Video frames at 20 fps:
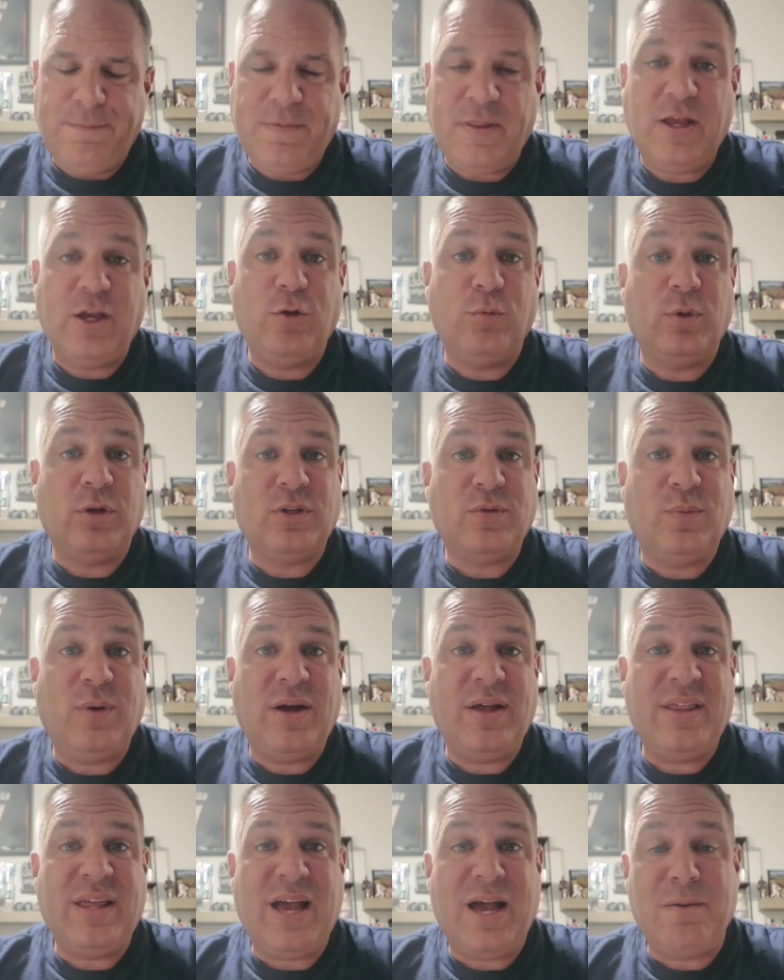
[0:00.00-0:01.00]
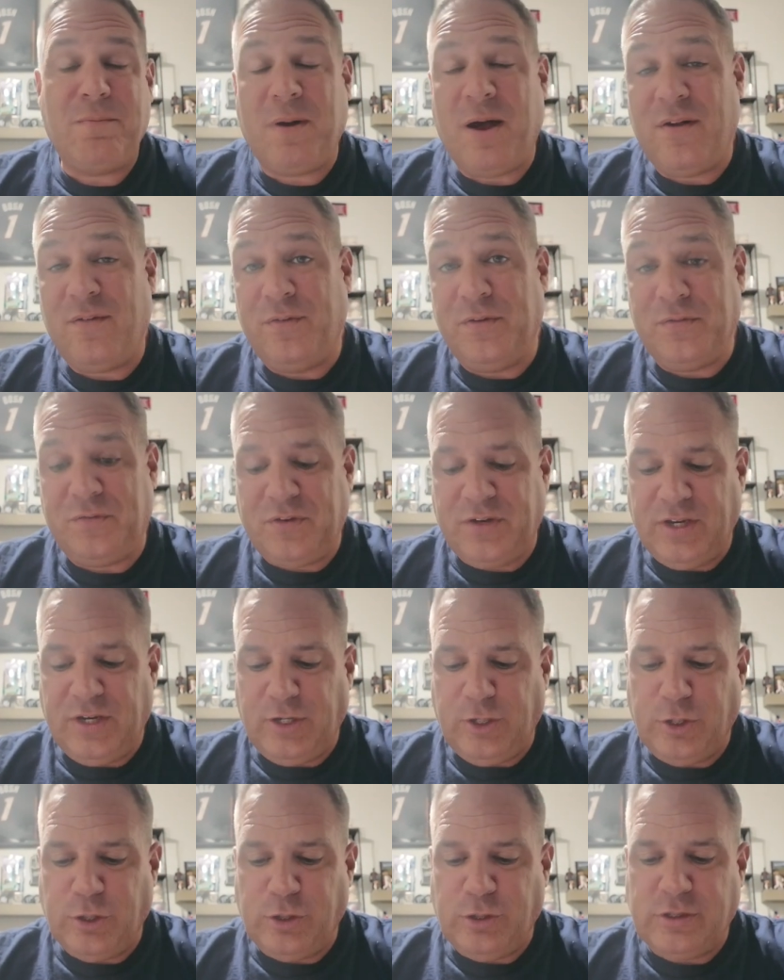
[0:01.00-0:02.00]
Now you multiply that by
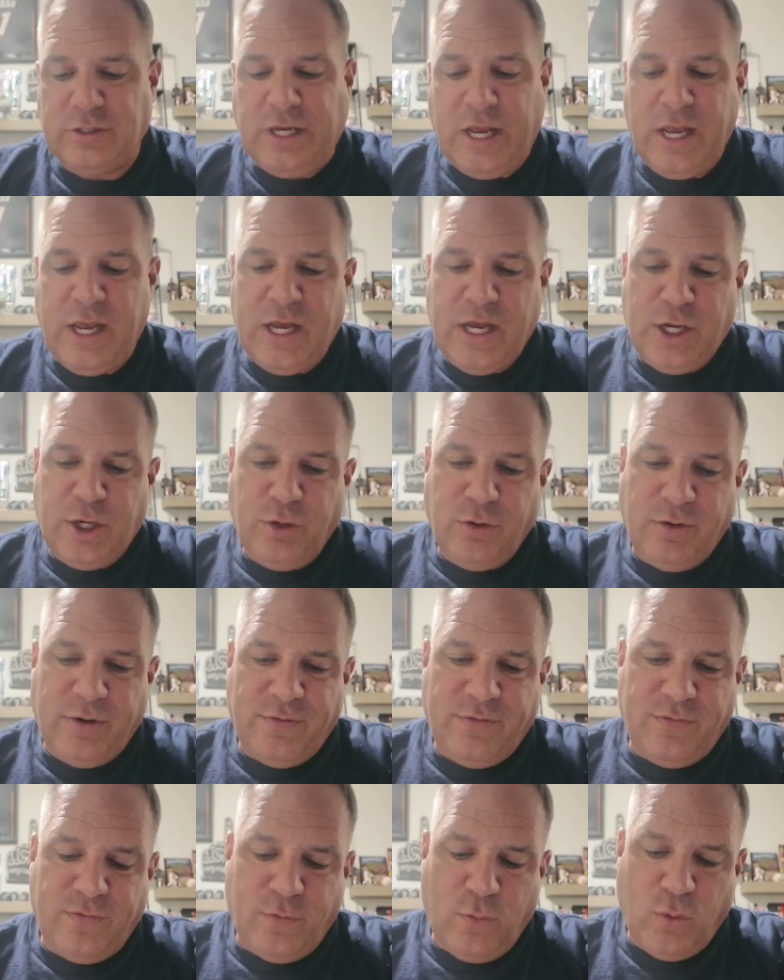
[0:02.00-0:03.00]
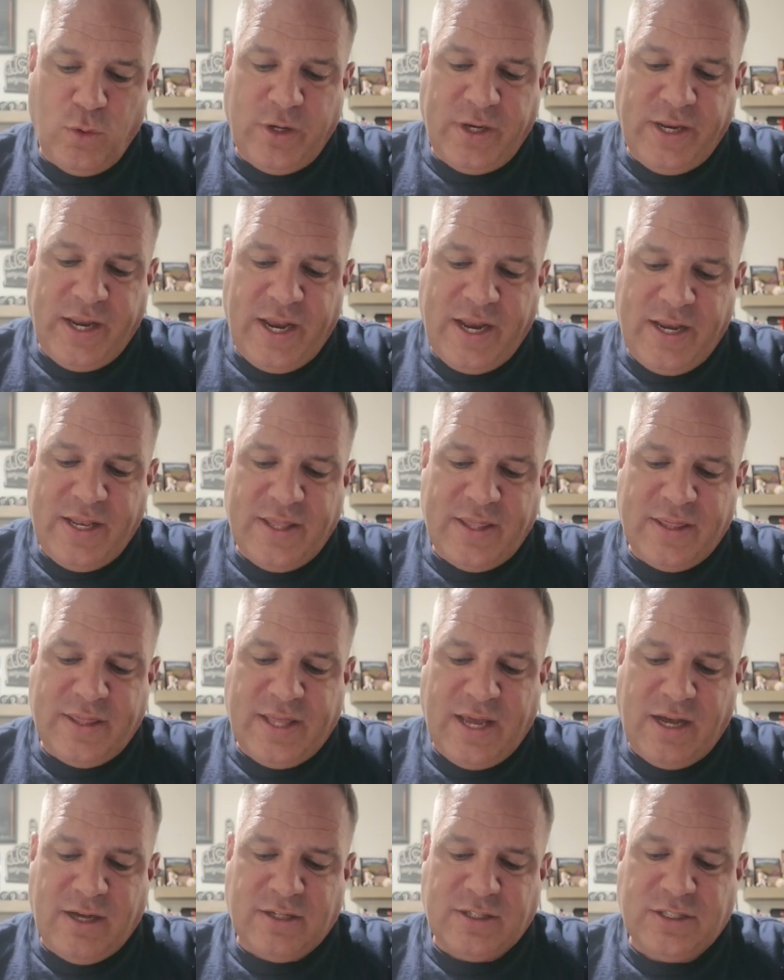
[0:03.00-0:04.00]
15 years, you're at
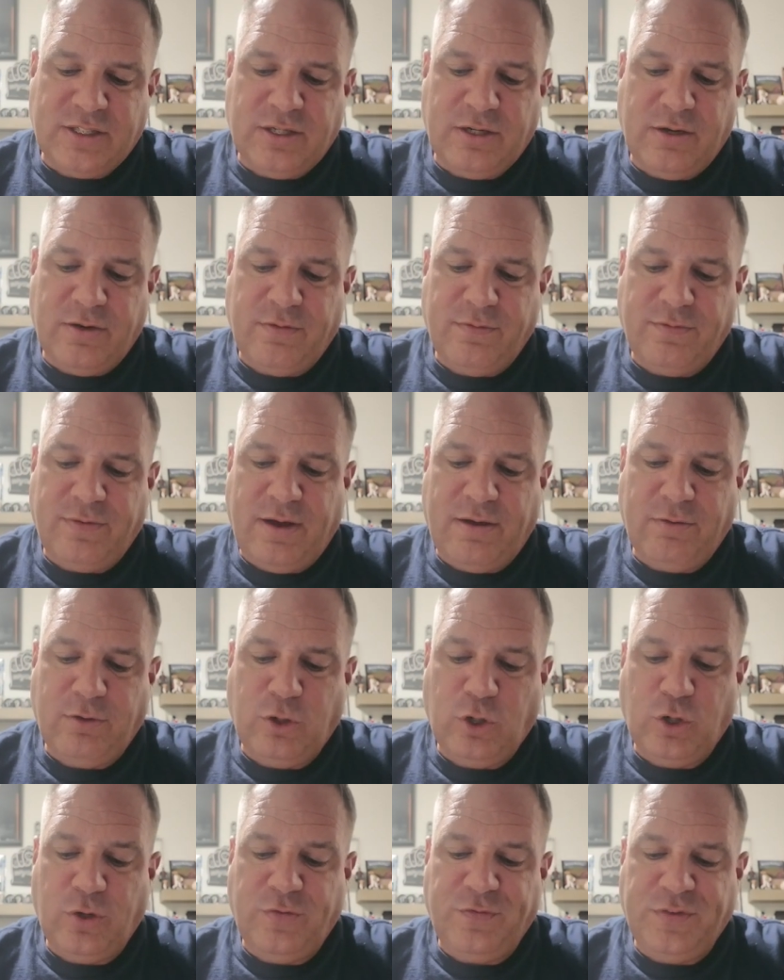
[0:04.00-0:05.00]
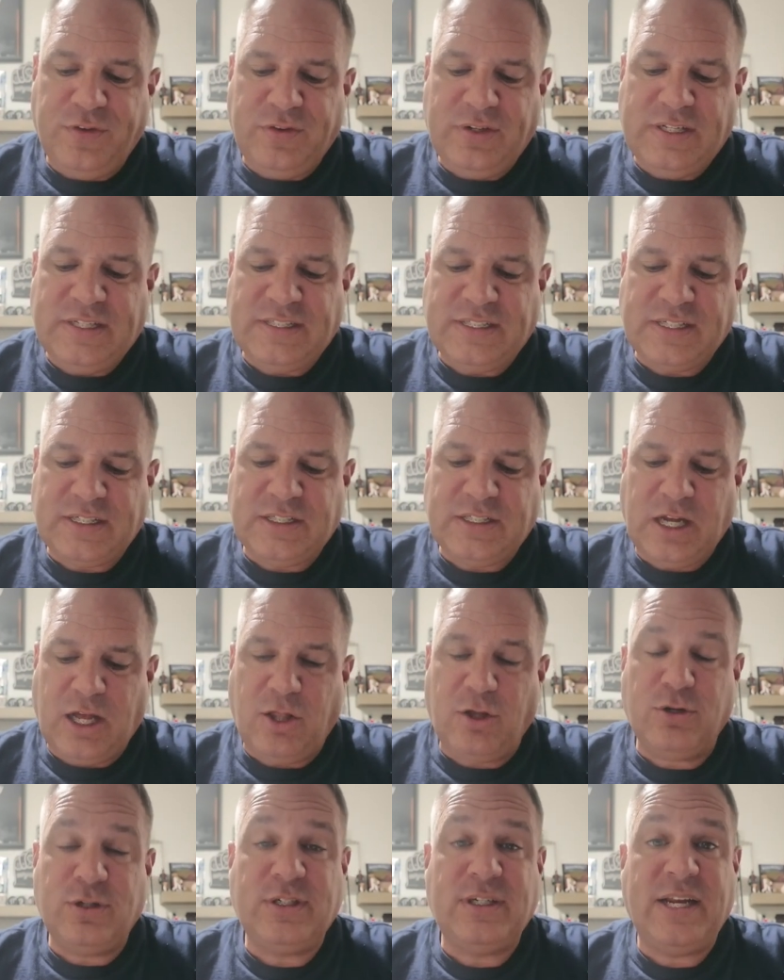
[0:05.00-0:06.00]

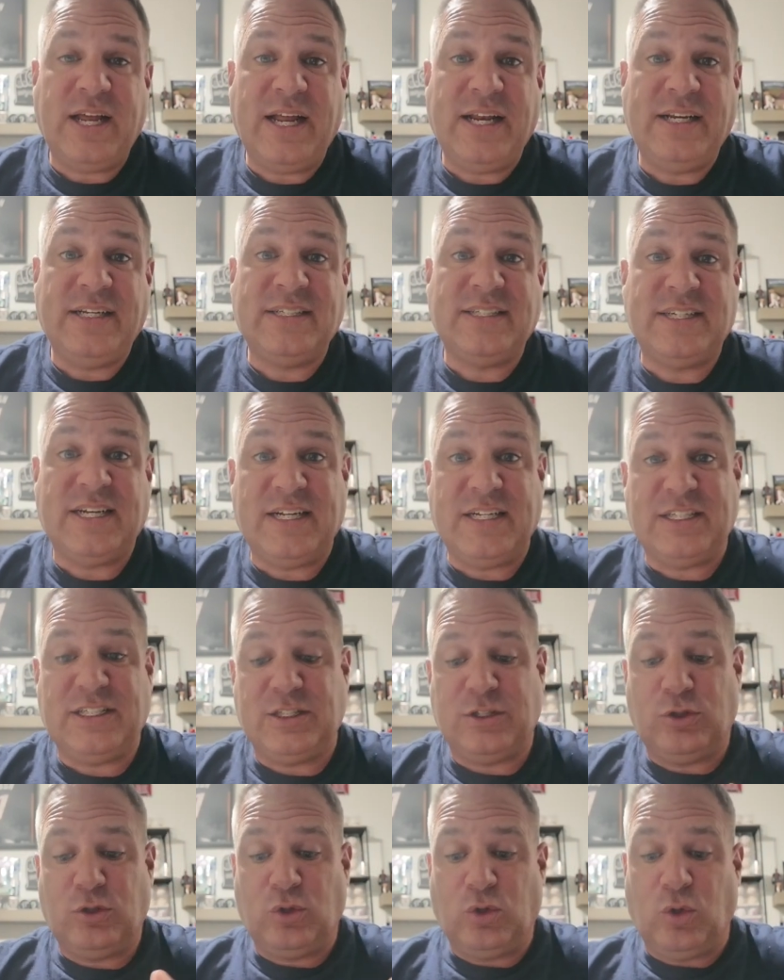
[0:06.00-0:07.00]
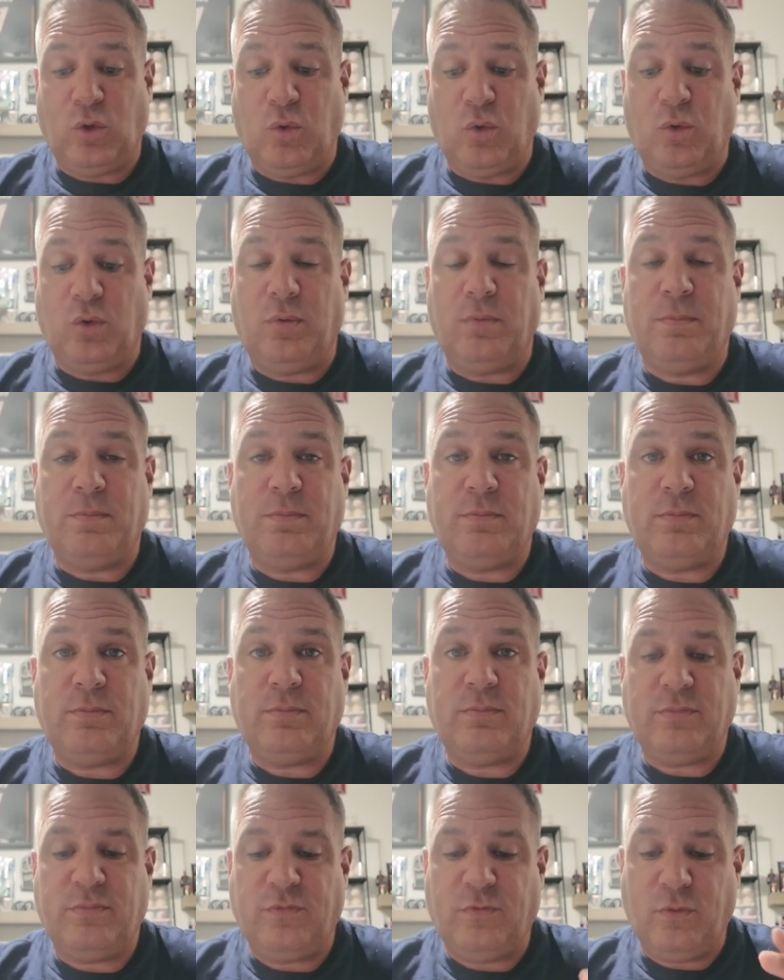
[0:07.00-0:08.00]
$48,556.80 total
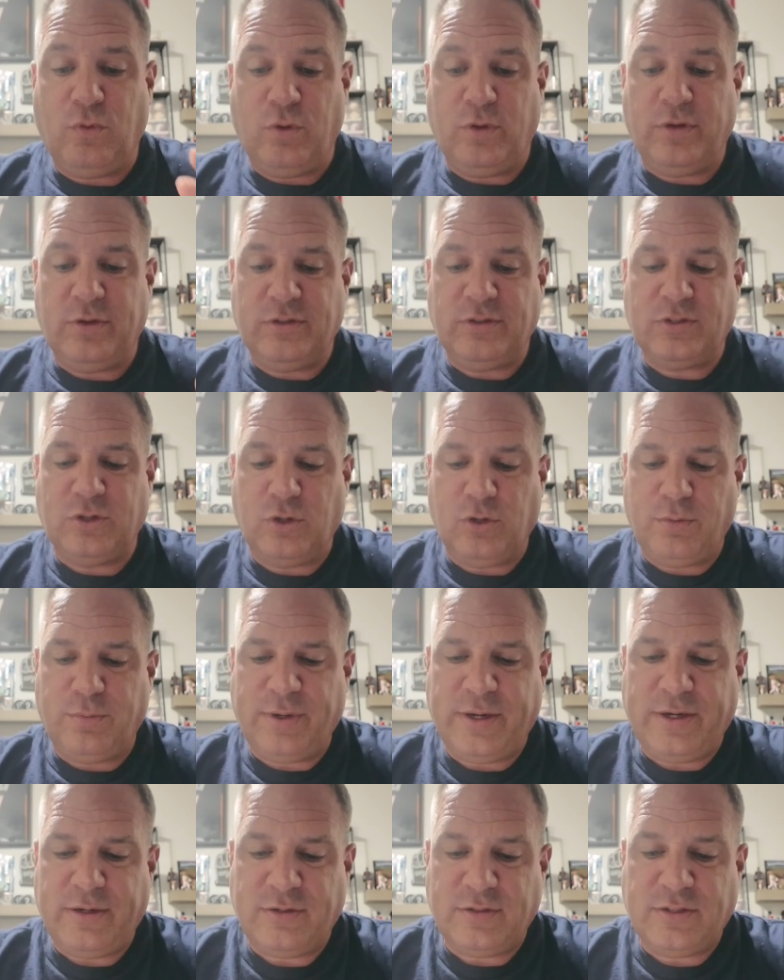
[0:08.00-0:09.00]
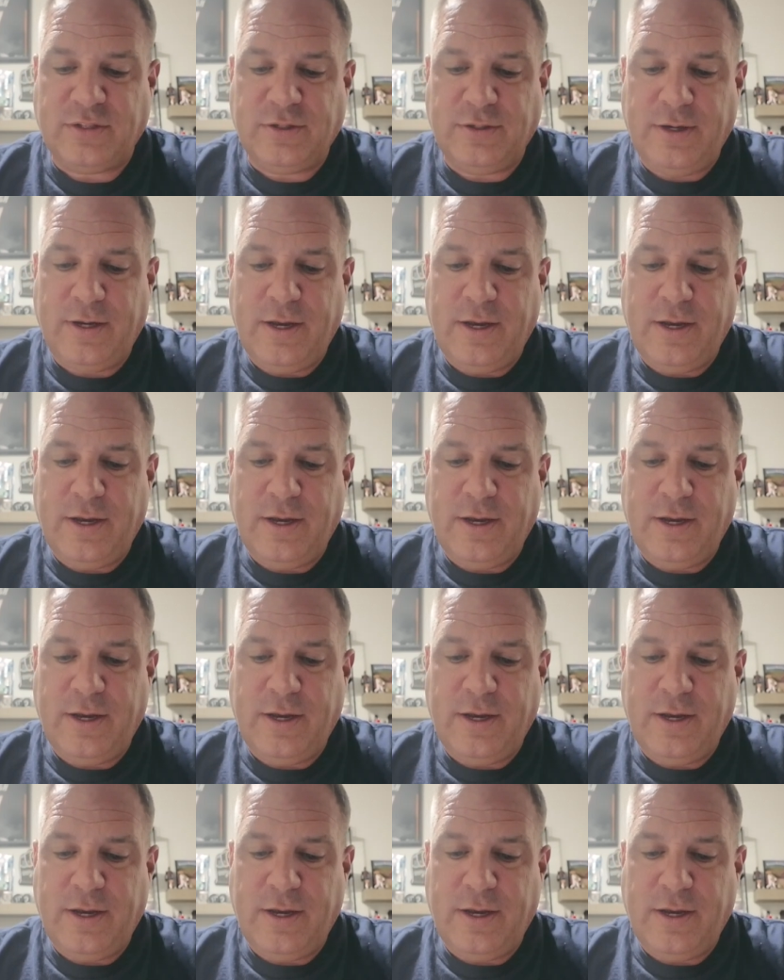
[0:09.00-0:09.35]
for those solar panels.